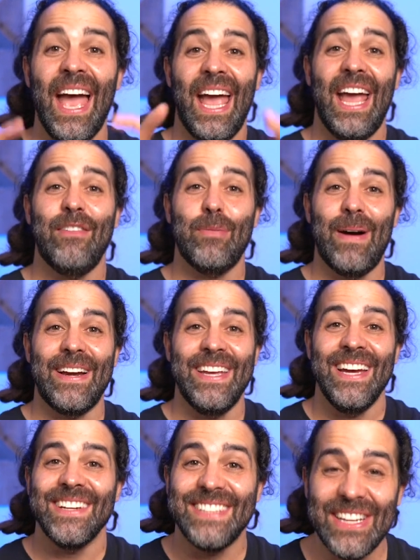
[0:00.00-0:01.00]
Hey
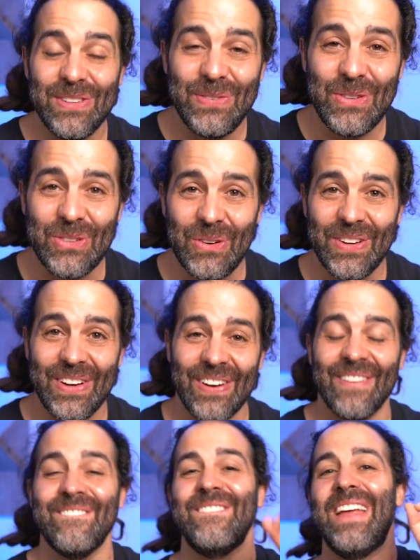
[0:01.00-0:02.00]
everybody, Daniel Fusco
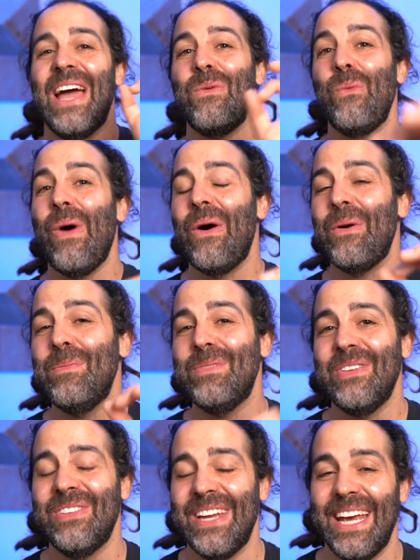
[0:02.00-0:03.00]
here, and welcome
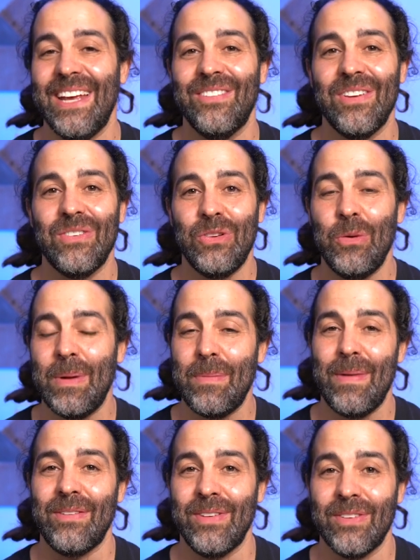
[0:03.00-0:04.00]
to today's two
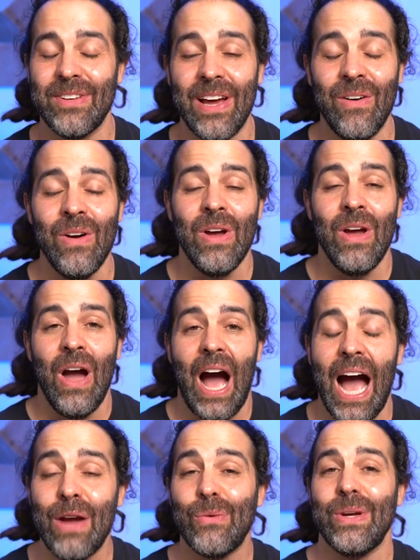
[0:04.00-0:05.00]
minute message. Now,
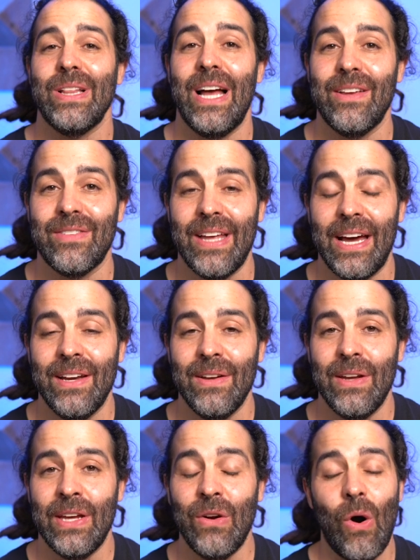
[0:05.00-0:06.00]
I realize
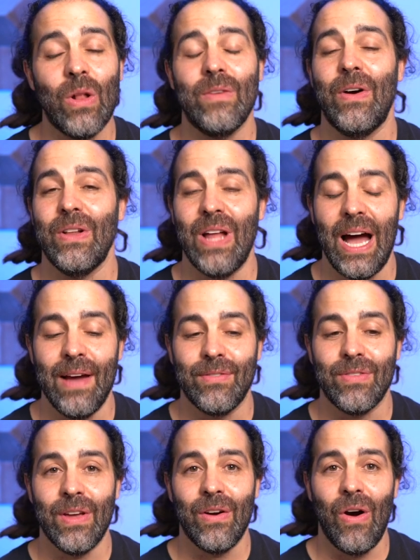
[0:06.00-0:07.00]
that in all of our
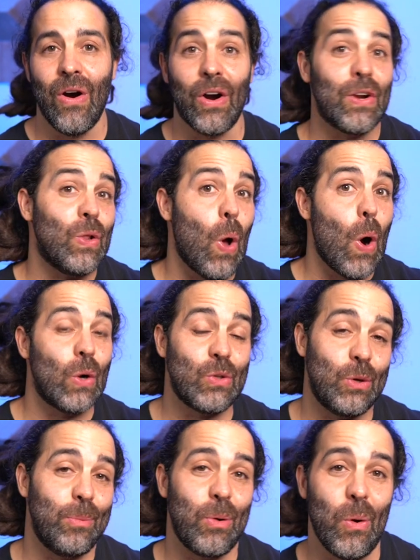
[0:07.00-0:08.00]
lives, there are long
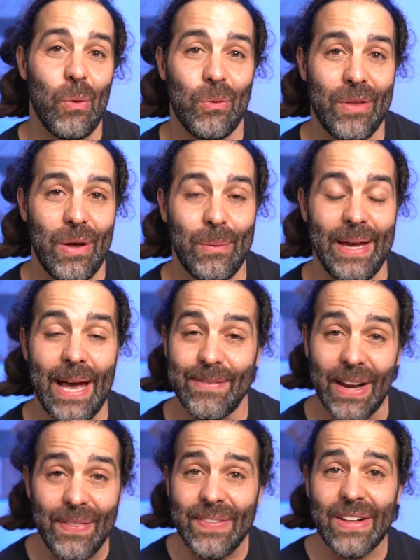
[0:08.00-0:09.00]
term goals that we have,
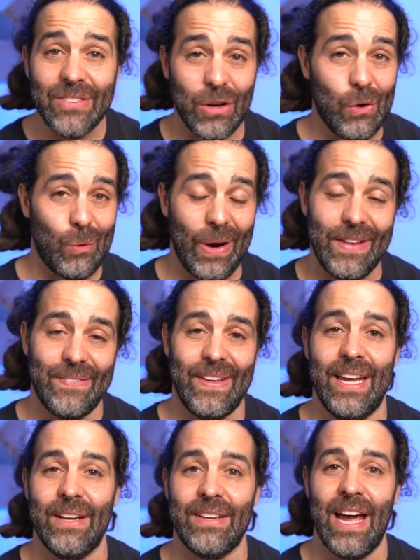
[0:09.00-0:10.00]
and I think that's a great
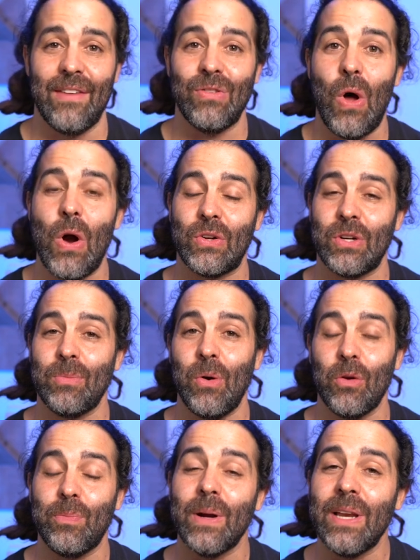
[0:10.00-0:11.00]
thing to have long term
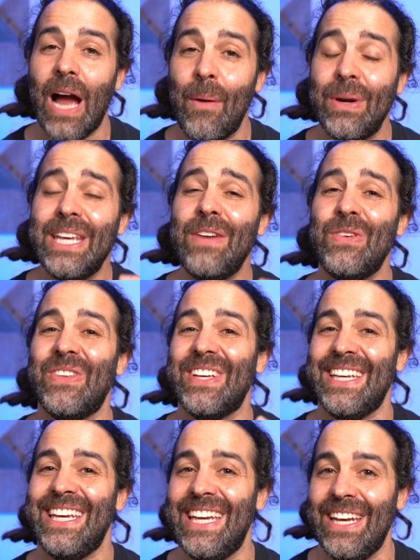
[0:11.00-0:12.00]
goals, but I want to give you the
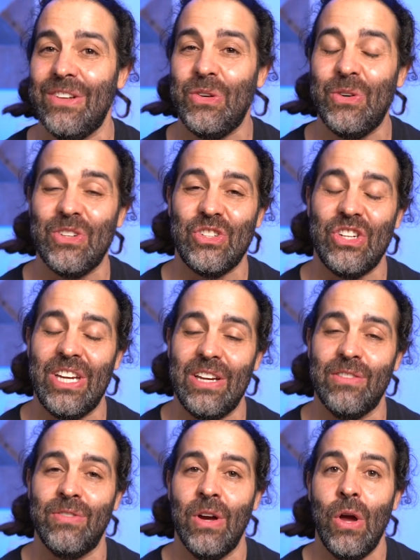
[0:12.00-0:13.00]
key to
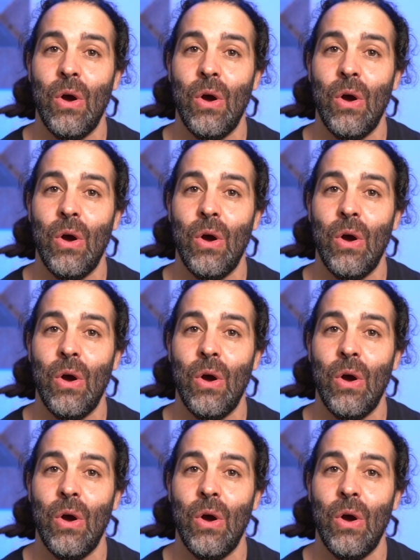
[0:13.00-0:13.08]
achieve